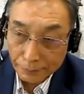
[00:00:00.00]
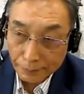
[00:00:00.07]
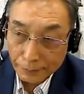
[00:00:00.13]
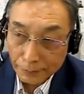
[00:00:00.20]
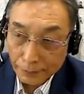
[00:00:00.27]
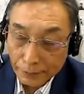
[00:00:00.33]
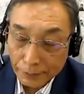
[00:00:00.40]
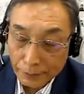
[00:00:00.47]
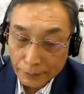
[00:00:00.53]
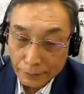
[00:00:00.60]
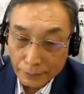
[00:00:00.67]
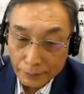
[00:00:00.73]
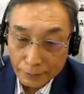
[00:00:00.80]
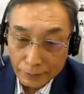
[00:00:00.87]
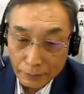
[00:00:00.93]
And in
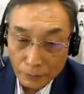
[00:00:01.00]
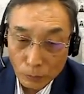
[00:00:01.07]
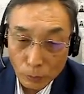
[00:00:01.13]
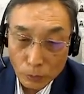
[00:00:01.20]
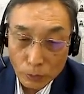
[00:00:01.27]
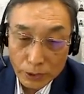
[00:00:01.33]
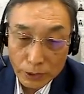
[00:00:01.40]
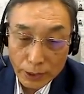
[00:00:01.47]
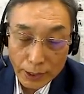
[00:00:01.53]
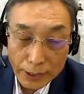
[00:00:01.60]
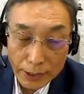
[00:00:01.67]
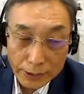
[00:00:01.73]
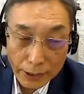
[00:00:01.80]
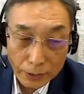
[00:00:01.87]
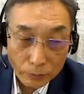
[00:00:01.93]
sometimes
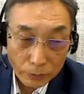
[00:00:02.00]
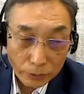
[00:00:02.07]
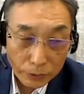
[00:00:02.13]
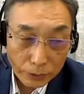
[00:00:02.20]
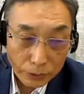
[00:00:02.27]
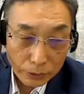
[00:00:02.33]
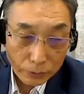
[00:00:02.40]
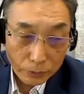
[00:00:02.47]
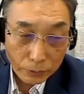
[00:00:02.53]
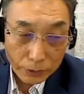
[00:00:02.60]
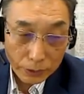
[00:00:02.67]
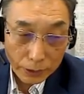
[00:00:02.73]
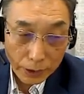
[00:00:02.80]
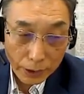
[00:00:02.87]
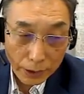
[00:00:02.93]
consensus meant
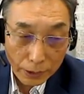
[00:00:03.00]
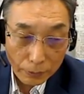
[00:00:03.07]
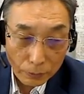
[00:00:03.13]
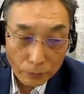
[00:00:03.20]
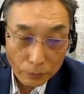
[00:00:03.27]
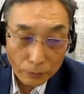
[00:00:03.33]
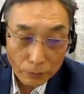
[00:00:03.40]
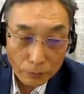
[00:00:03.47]
losing